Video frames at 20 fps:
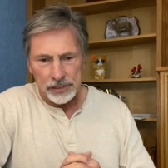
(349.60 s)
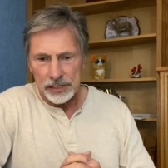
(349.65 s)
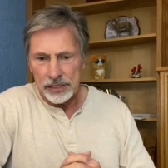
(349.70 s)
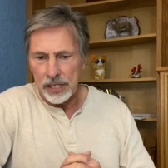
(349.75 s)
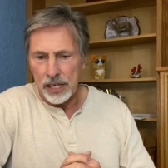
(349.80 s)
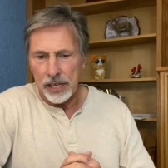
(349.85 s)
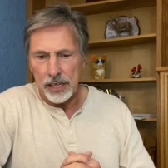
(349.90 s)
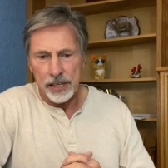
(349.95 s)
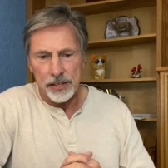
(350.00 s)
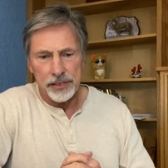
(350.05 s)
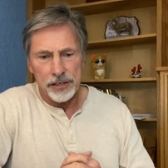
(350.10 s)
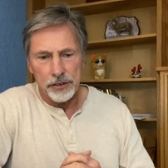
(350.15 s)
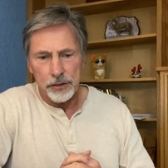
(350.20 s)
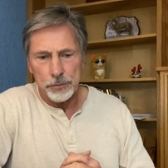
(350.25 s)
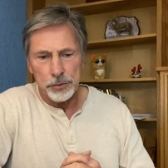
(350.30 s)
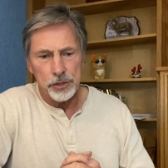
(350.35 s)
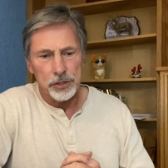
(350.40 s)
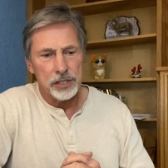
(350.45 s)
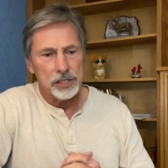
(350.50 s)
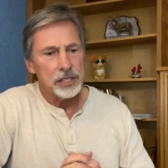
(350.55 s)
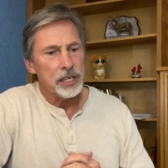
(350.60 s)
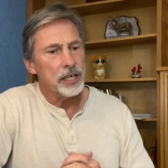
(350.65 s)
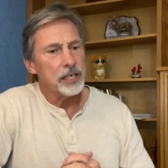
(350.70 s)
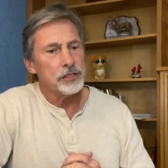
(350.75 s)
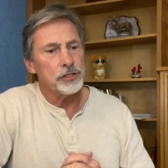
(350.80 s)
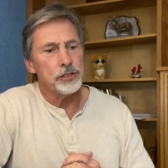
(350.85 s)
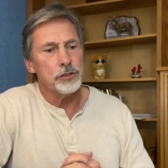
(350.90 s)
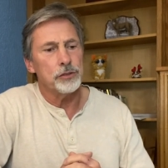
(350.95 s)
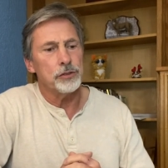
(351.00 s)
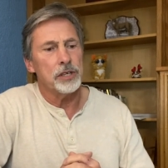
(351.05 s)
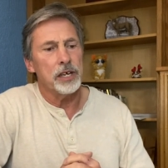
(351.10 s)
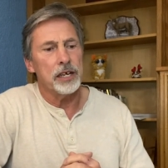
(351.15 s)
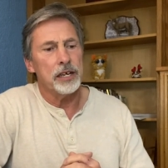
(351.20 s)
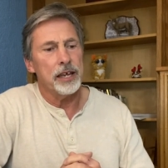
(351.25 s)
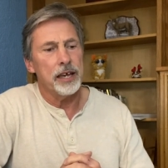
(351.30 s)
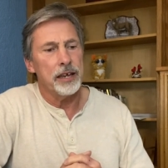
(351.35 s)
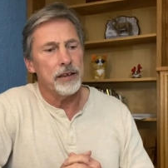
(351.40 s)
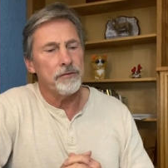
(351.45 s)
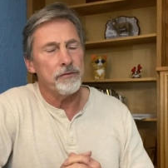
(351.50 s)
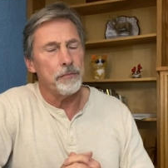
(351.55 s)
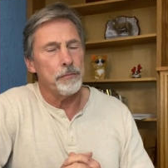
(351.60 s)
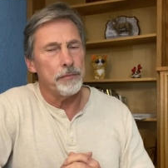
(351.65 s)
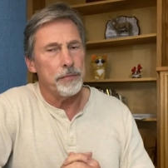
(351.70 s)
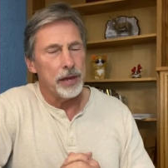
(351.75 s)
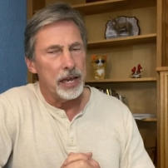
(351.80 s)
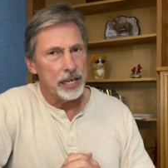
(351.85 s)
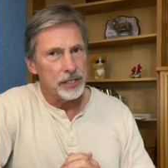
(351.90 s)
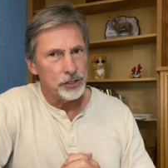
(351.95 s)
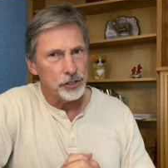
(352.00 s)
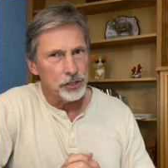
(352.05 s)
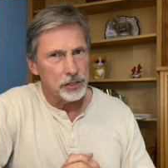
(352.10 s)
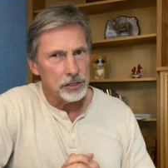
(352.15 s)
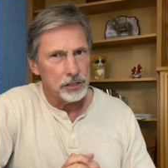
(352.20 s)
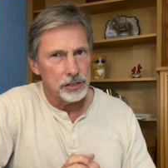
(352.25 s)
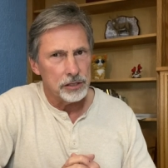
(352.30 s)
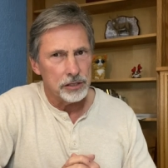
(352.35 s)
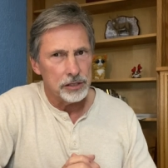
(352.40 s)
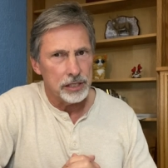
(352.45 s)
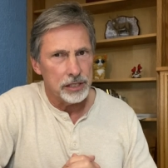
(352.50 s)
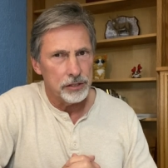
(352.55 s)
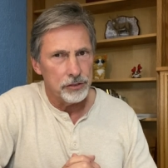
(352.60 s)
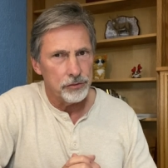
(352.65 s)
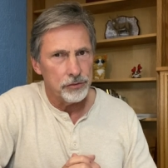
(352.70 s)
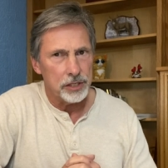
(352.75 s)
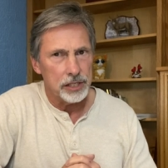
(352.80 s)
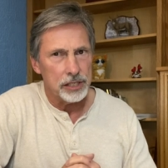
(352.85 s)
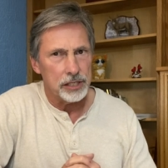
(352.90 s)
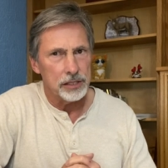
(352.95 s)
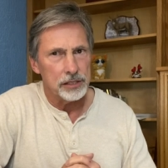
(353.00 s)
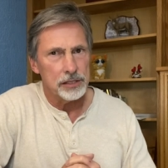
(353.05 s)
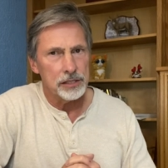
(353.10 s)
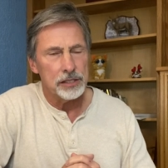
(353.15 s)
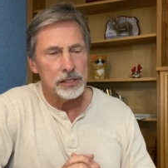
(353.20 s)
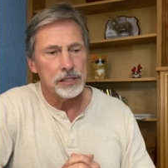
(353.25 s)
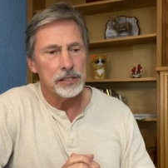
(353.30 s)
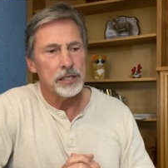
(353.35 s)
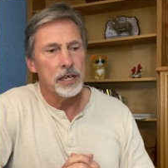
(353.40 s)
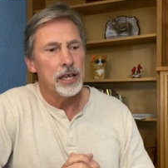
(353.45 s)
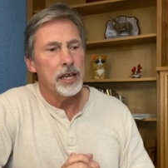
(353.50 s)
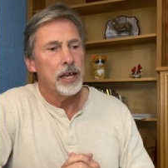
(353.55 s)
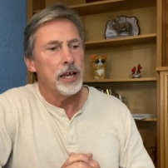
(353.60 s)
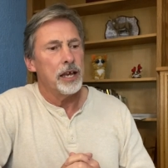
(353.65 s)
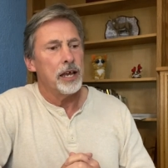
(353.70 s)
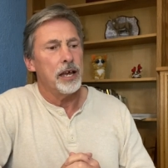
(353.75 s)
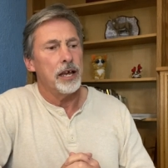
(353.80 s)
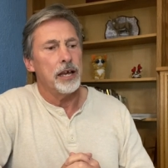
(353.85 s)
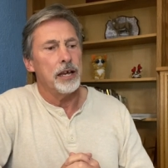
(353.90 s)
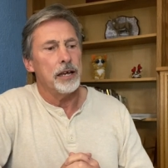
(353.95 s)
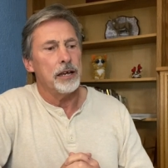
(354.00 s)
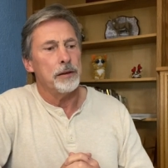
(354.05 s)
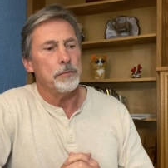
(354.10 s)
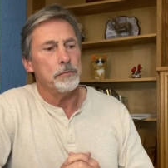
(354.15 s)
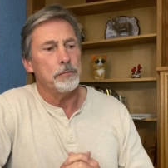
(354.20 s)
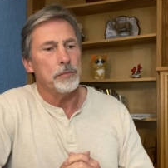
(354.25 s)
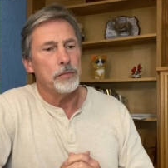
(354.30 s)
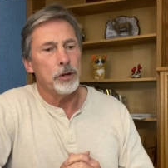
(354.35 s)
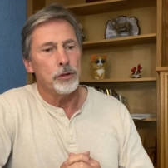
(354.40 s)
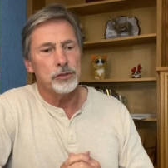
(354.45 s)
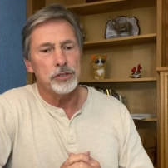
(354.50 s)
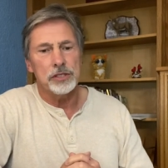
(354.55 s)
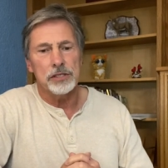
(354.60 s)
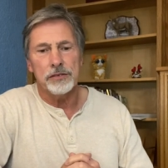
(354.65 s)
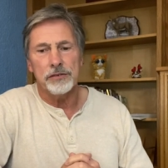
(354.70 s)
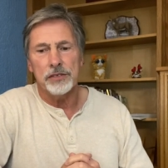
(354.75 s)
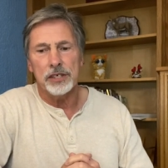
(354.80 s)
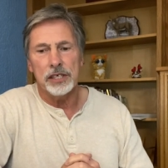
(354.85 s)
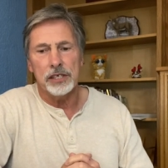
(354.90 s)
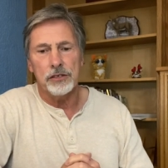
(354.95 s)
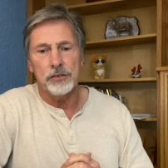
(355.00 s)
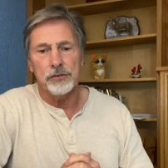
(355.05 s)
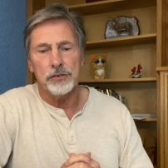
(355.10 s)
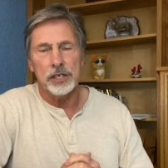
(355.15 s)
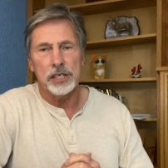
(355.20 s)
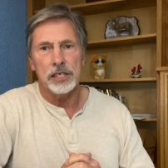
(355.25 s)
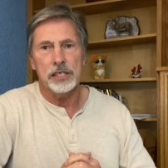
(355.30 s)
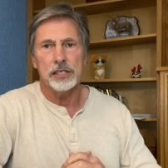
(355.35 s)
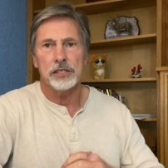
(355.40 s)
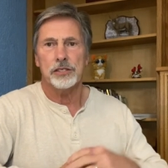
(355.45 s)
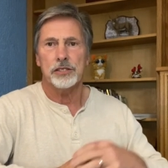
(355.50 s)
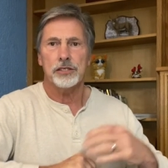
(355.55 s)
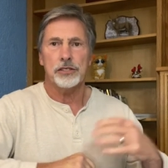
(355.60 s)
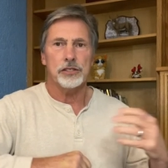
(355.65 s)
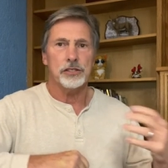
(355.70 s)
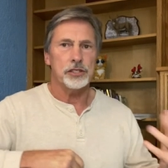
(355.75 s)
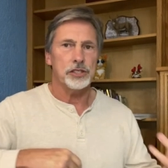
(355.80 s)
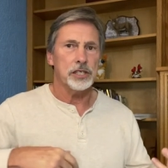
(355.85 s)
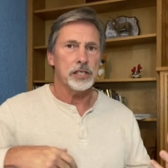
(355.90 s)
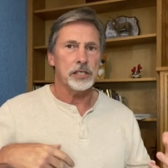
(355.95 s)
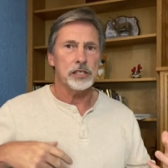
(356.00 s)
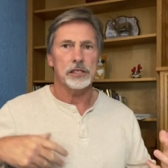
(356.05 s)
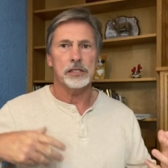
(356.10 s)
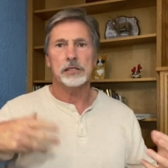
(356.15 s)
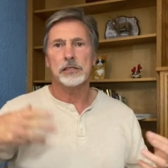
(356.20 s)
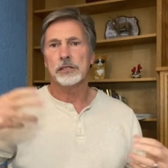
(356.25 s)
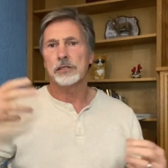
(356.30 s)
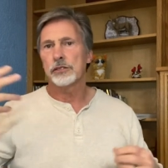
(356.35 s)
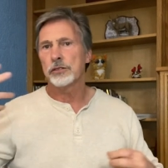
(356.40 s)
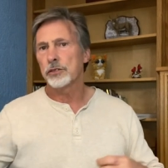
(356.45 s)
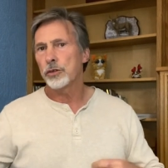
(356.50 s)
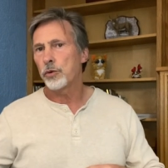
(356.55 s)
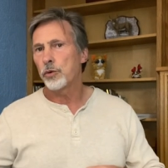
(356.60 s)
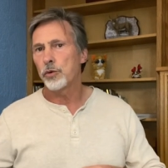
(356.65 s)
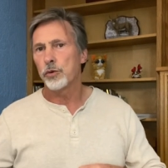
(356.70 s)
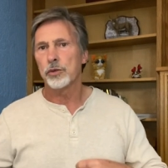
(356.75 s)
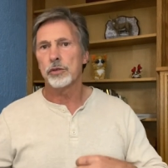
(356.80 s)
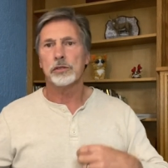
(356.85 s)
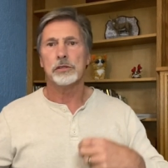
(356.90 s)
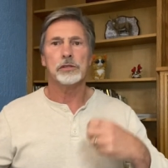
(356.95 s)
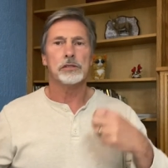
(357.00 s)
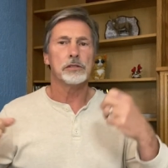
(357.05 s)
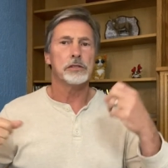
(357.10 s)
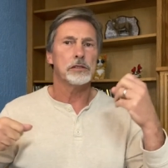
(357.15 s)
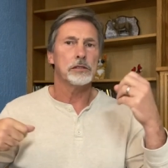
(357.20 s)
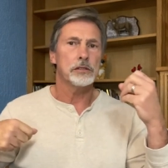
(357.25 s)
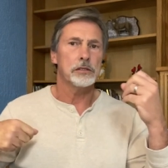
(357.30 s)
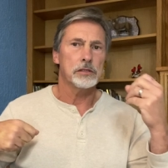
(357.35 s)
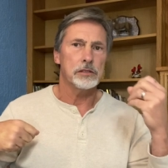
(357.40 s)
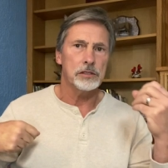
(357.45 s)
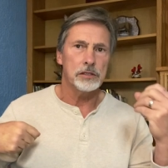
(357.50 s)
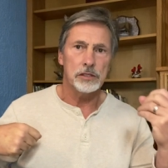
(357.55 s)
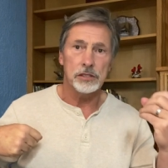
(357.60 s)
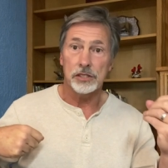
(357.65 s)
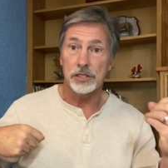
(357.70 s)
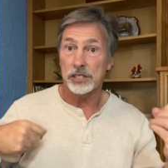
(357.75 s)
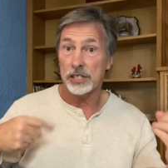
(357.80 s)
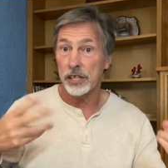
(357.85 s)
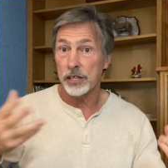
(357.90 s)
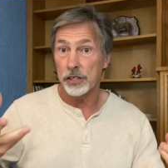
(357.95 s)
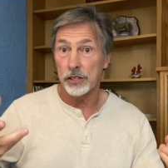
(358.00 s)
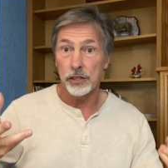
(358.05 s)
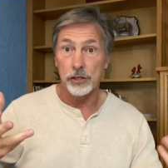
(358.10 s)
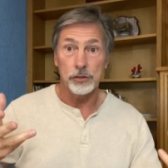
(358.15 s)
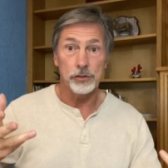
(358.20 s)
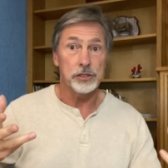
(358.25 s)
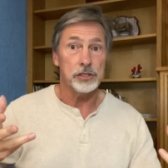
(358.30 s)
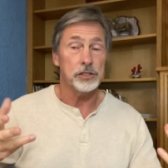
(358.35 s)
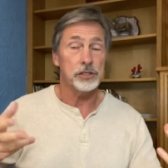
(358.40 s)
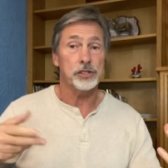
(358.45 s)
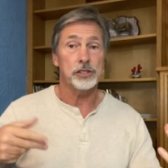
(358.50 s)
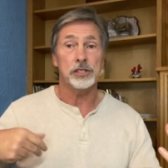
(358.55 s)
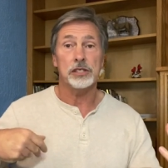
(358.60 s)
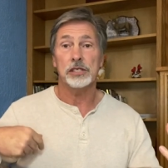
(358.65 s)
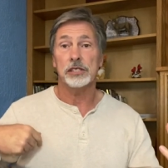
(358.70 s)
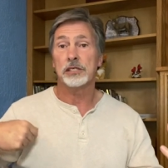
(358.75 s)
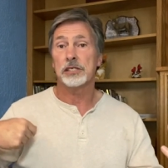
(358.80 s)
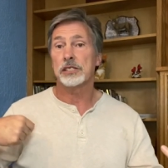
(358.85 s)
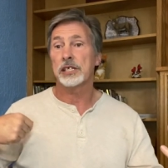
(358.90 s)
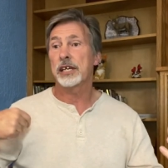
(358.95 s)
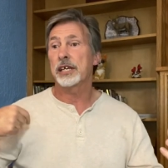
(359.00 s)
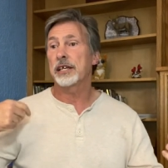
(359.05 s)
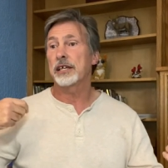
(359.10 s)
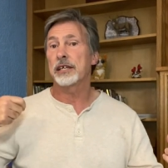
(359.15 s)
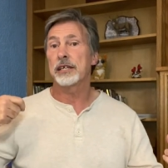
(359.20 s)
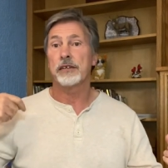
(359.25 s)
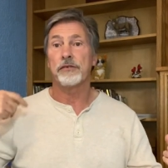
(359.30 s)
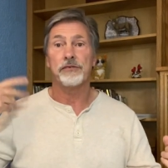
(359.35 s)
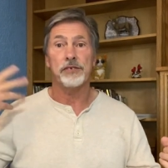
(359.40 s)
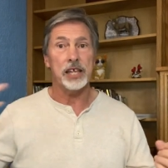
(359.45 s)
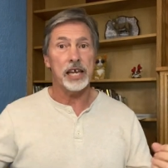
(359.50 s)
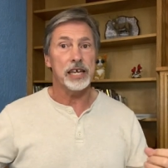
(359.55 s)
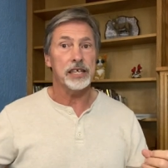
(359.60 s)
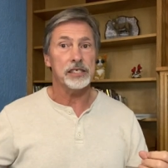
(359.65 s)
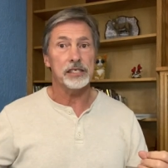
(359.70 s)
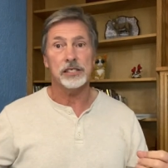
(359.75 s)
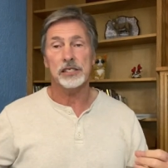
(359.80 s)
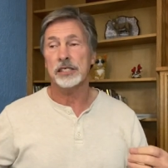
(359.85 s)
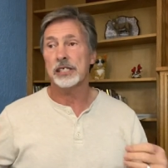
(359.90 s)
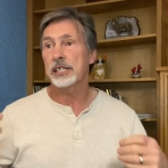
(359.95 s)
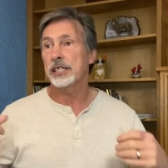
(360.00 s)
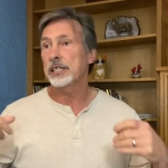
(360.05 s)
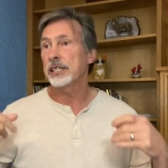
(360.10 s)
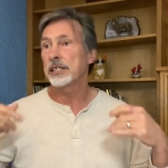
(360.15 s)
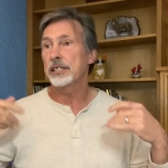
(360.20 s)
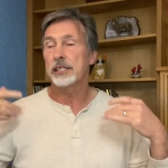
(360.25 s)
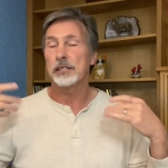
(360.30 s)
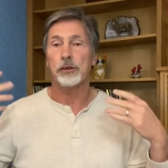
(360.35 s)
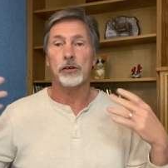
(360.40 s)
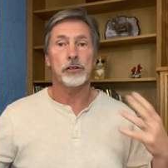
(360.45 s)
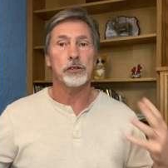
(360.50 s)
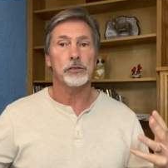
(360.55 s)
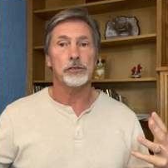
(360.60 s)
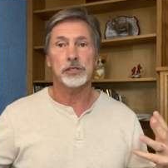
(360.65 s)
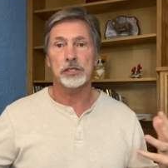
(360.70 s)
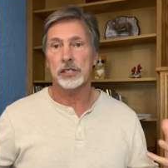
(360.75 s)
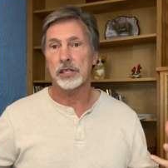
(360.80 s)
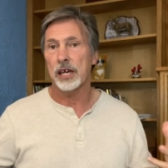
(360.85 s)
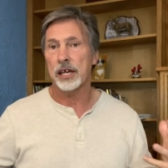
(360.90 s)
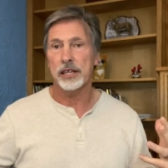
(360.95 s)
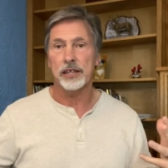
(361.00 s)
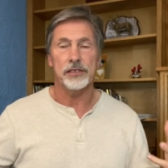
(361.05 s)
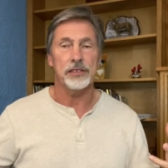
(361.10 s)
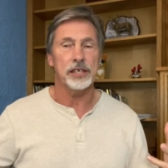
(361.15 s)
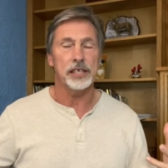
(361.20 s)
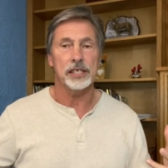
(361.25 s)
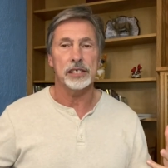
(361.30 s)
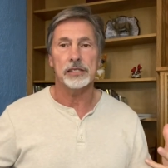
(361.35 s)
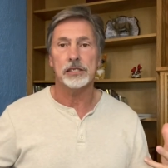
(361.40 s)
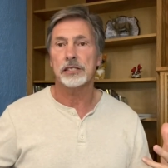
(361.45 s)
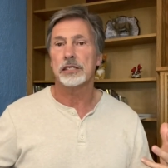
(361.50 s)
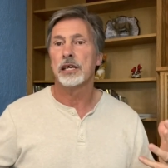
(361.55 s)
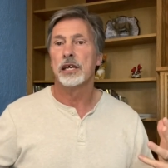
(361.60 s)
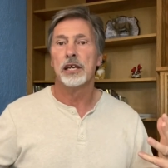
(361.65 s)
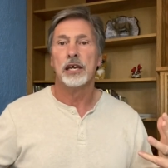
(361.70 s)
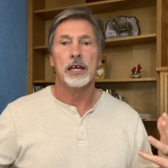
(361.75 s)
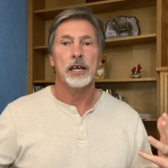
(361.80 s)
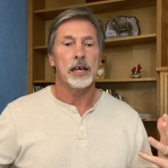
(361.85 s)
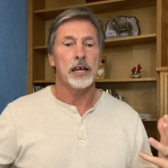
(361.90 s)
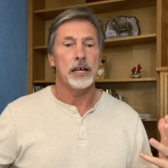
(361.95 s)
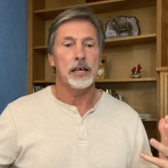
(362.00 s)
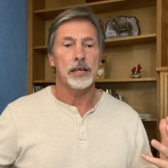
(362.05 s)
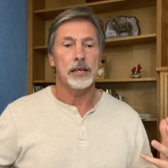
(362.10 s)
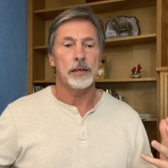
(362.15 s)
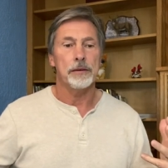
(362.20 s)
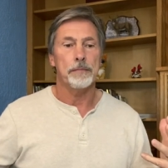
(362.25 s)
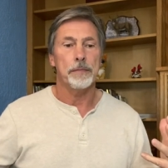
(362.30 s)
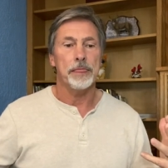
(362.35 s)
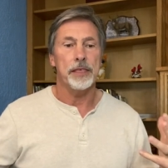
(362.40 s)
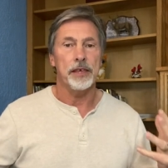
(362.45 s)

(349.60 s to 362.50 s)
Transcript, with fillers: uh, therapeutic diets do not have magical ingredients. Uh, most of the ingredients, chicken, corn, cellulose, as she said, flaxseed, all those kind of things, um,